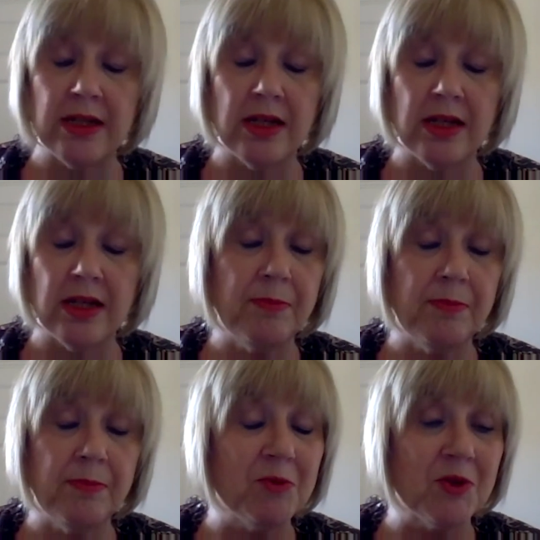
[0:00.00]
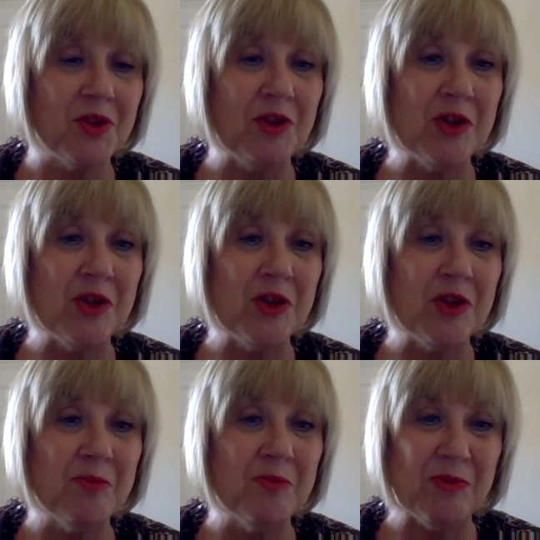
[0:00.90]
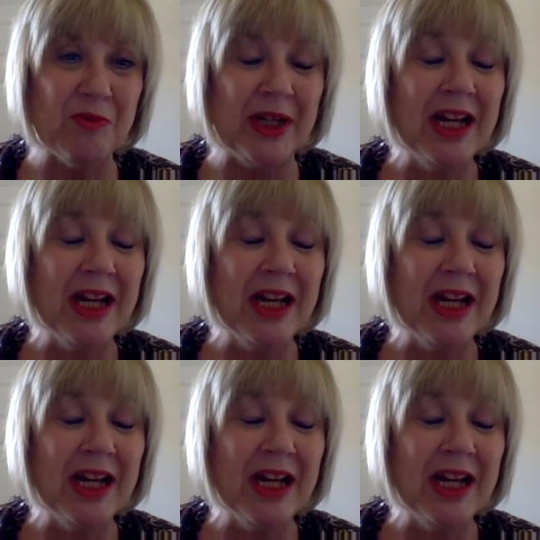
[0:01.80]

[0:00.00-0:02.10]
depends how you want to view them at this point,